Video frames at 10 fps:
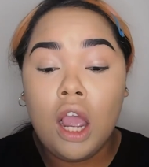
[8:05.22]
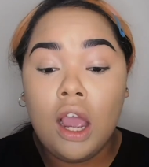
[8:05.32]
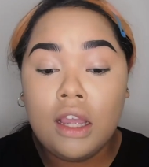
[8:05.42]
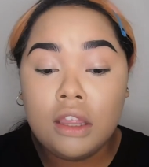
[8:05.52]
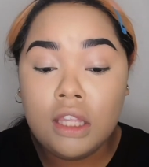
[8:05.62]

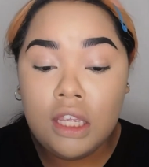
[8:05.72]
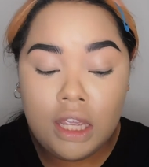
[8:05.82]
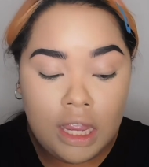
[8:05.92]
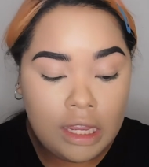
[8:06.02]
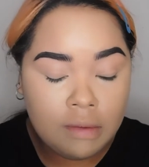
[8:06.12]
I
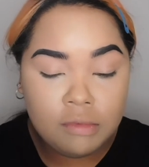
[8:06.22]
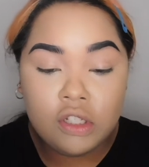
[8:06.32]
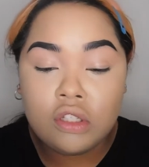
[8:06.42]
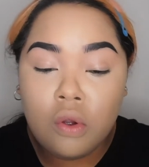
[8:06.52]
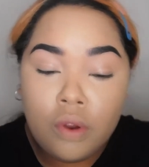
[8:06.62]
think I am
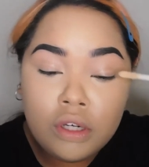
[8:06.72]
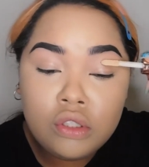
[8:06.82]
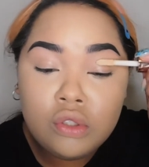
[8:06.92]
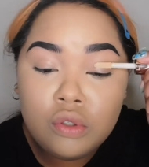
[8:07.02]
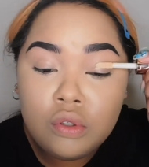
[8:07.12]
just going
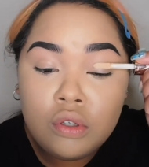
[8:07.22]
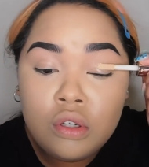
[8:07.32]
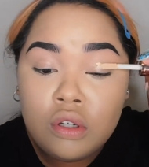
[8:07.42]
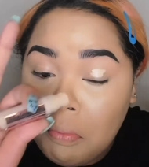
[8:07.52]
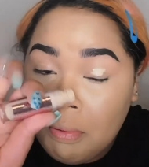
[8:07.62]
to
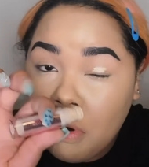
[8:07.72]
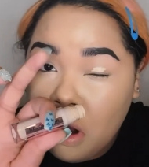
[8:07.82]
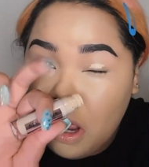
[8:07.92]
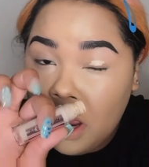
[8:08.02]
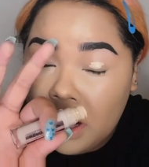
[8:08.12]

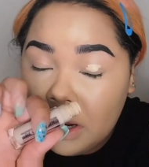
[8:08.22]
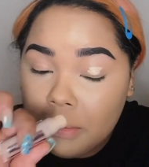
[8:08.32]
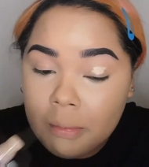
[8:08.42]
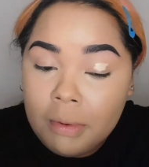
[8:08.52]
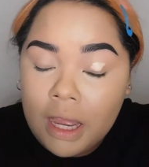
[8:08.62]

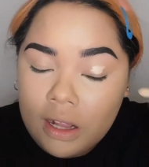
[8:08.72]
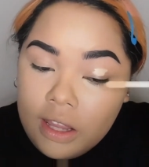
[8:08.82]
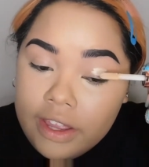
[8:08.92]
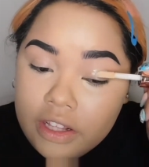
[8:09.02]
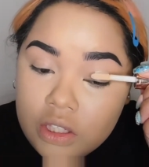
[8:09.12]
prime my
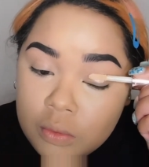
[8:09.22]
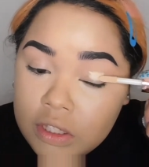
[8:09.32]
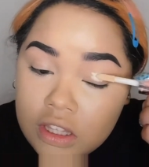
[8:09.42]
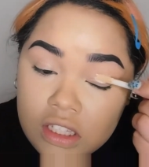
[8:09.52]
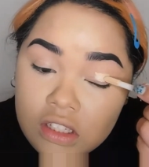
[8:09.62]
lids
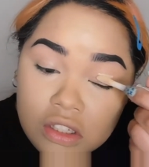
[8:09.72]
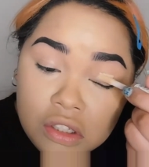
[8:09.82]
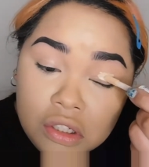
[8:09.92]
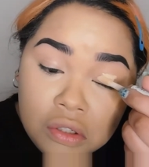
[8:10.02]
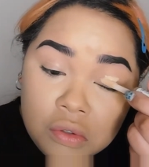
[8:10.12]
with this
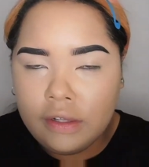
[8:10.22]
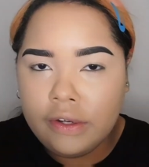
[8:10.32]
too.